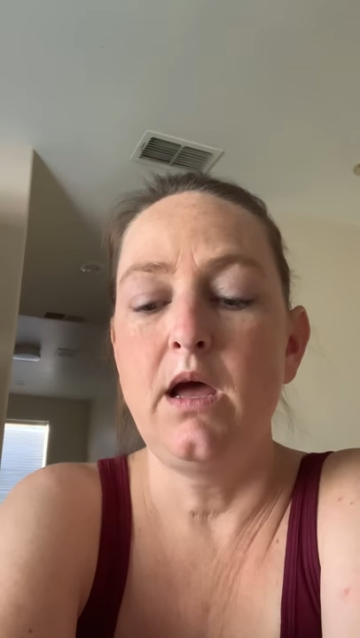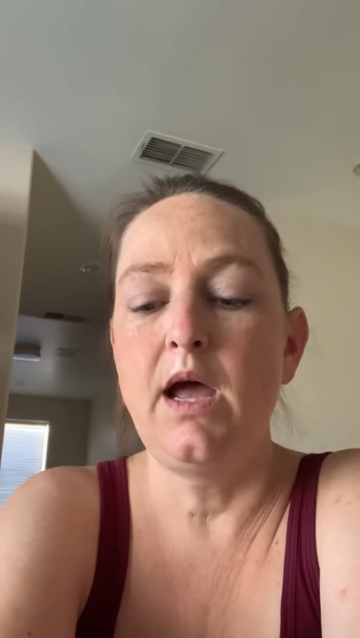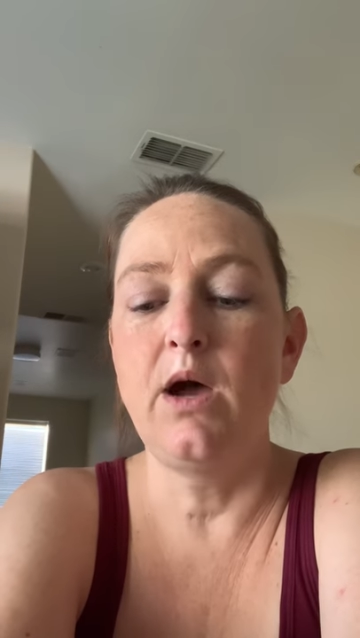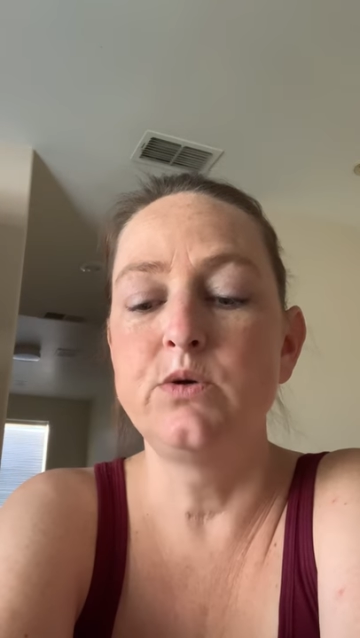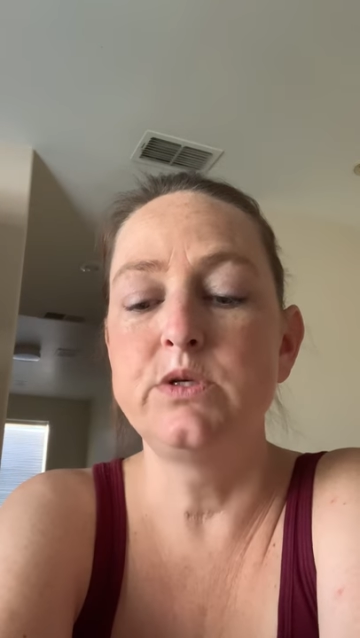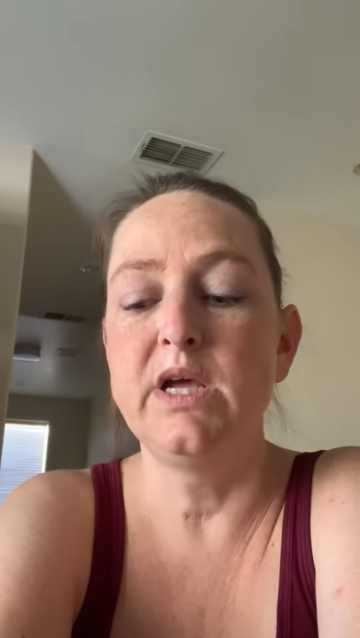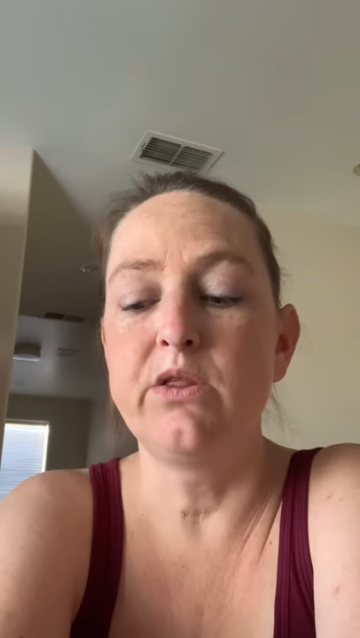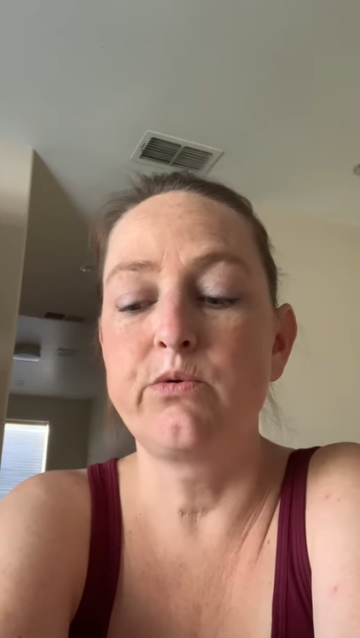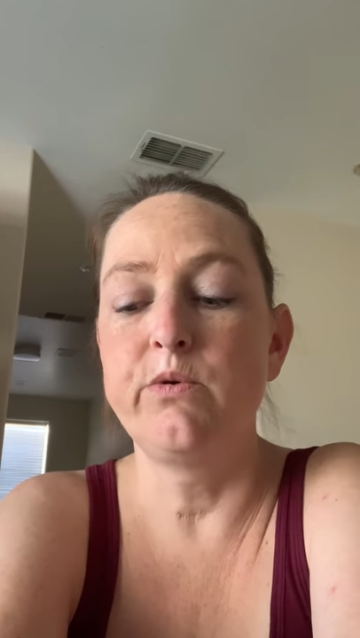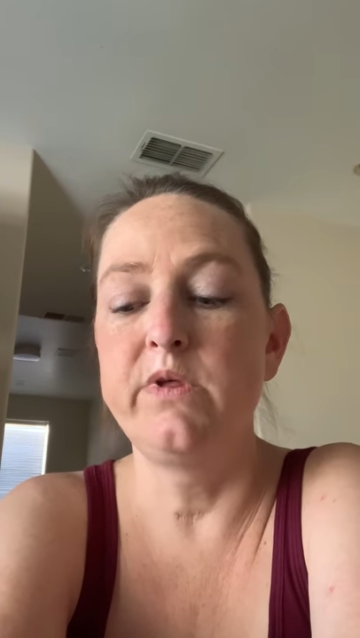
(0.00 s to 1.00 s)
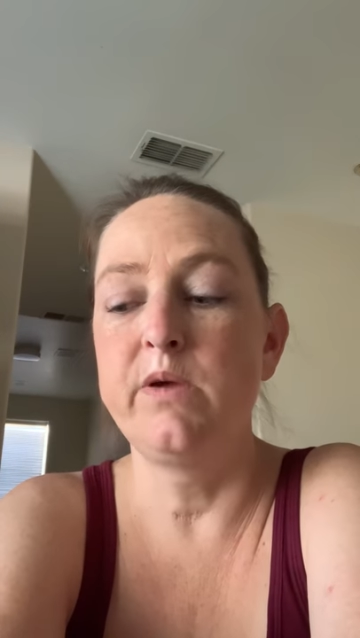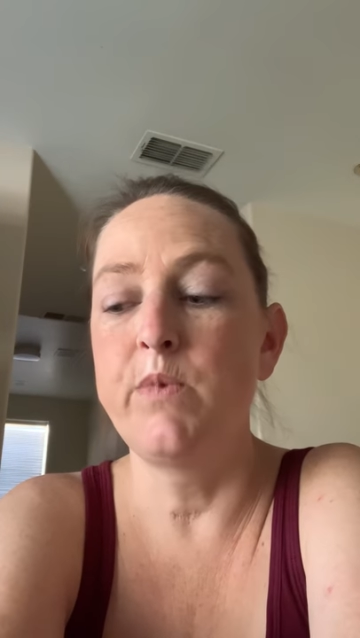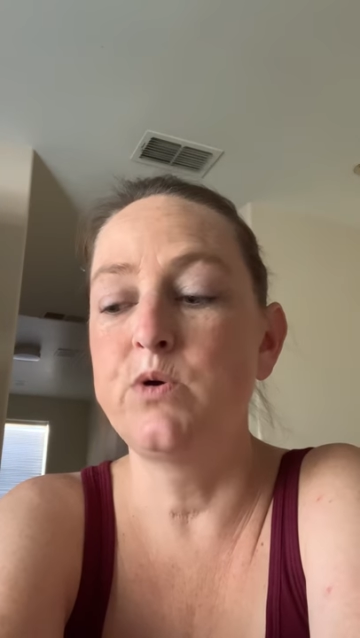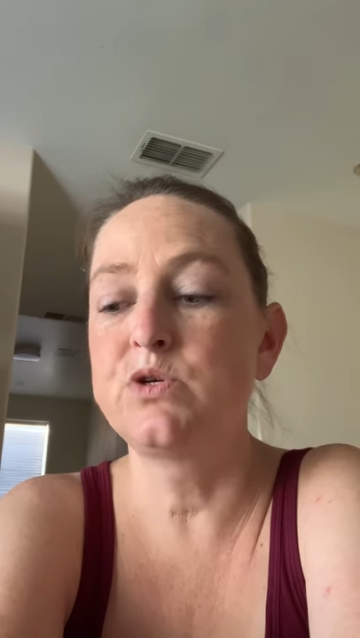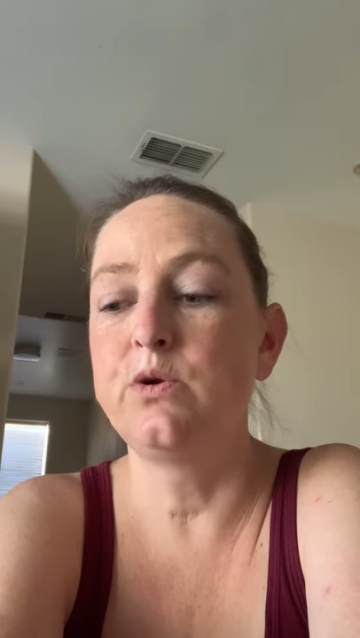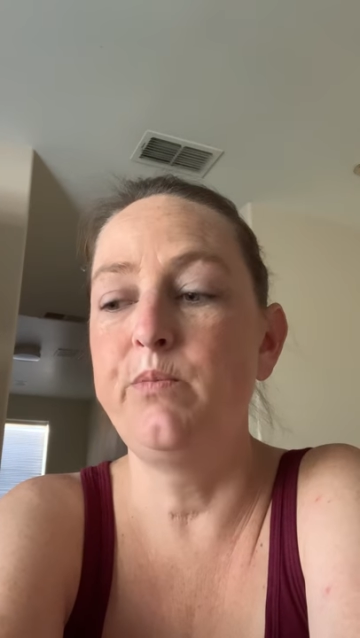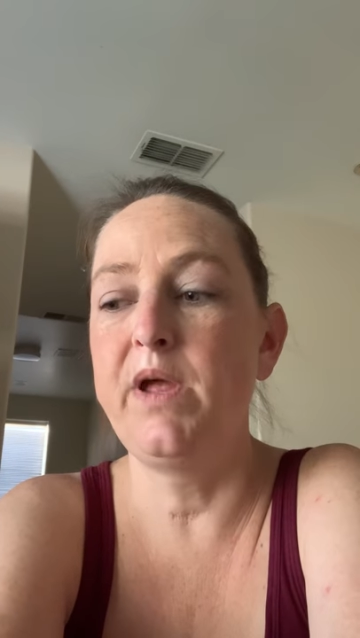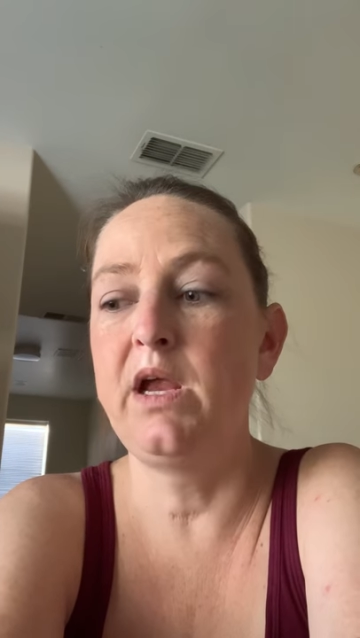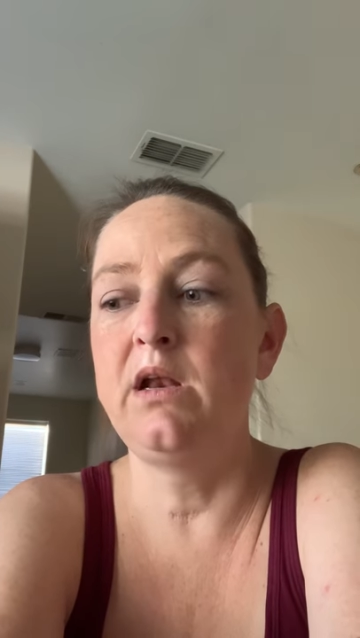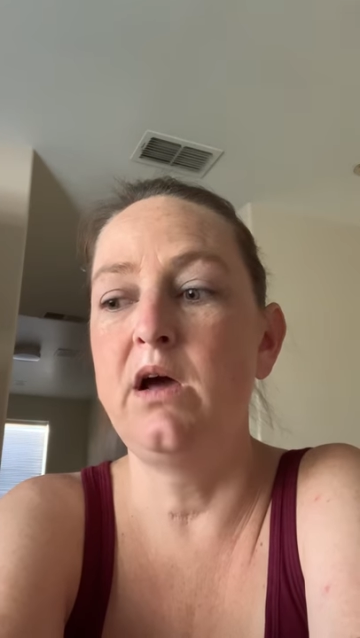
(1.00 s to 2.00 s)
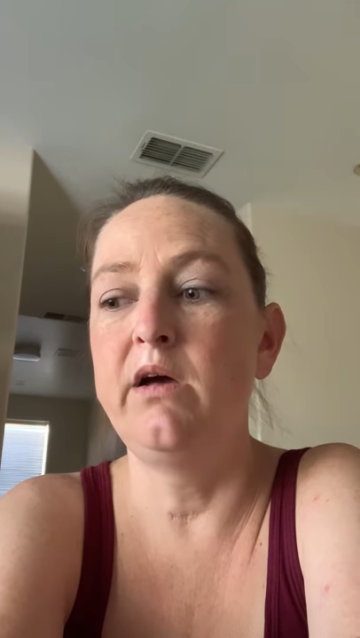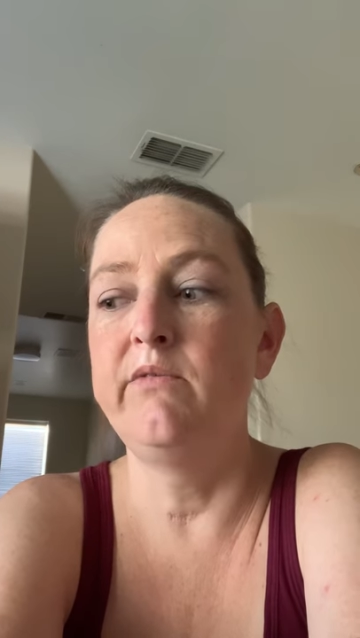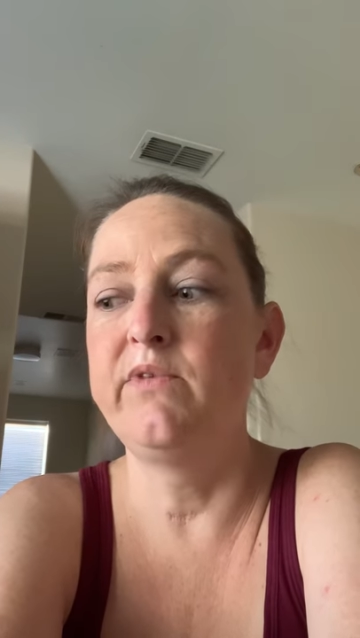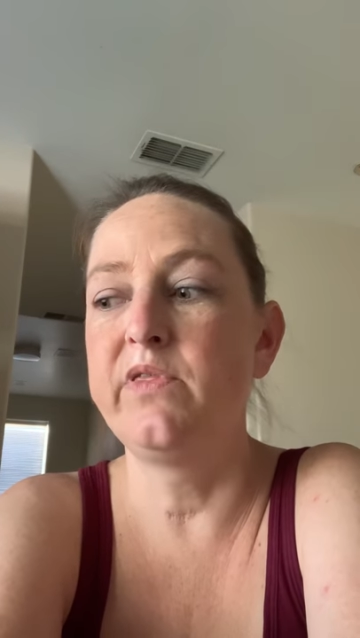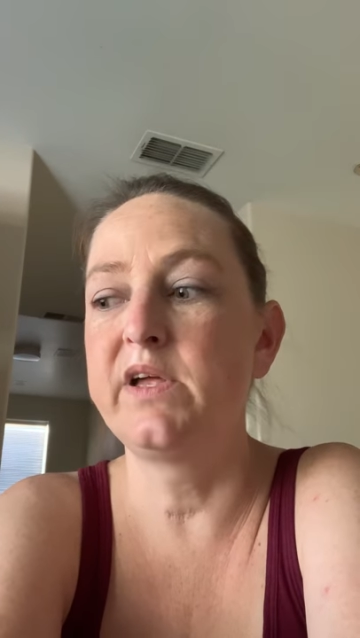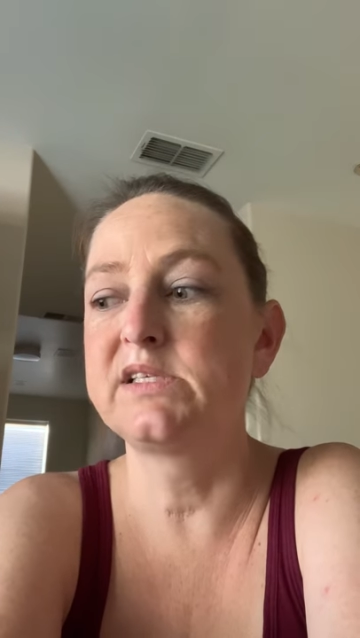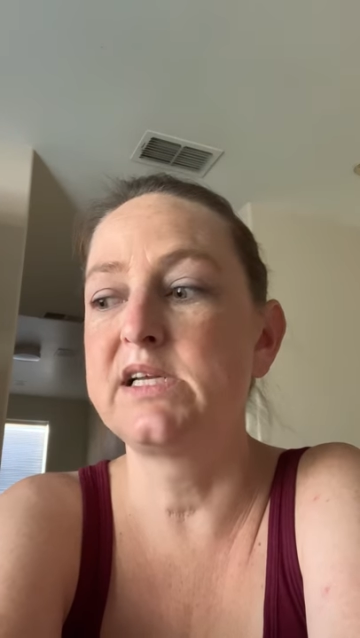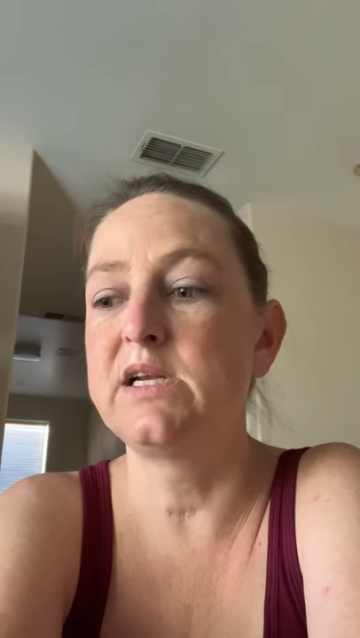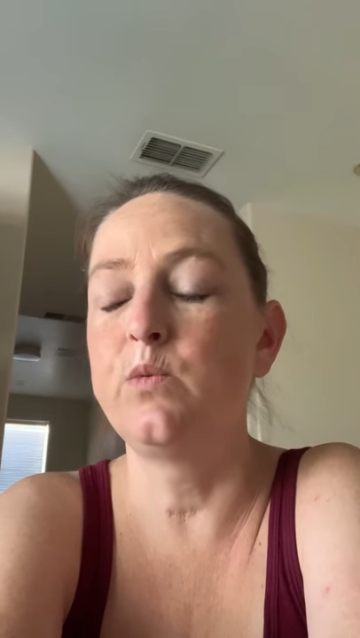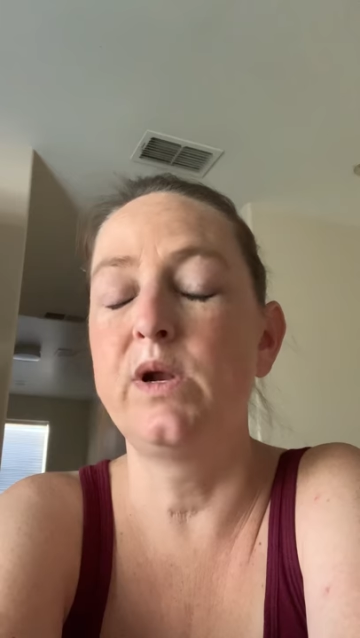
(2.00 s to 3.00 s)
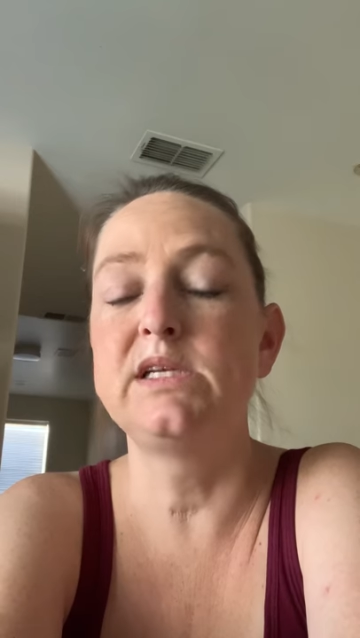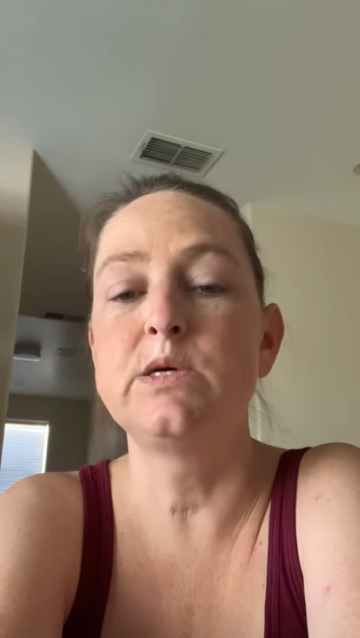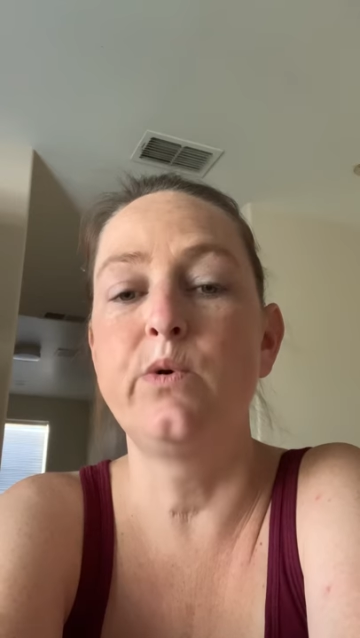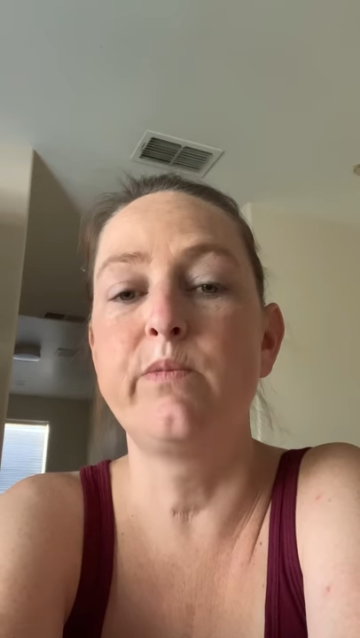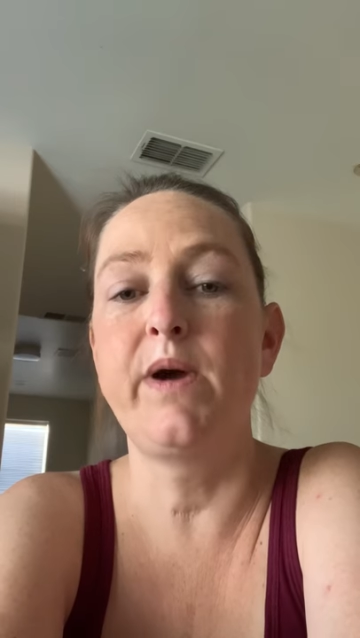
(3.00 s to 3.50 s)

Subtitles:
how to get through the emotional pain of the things I didn't want to deal with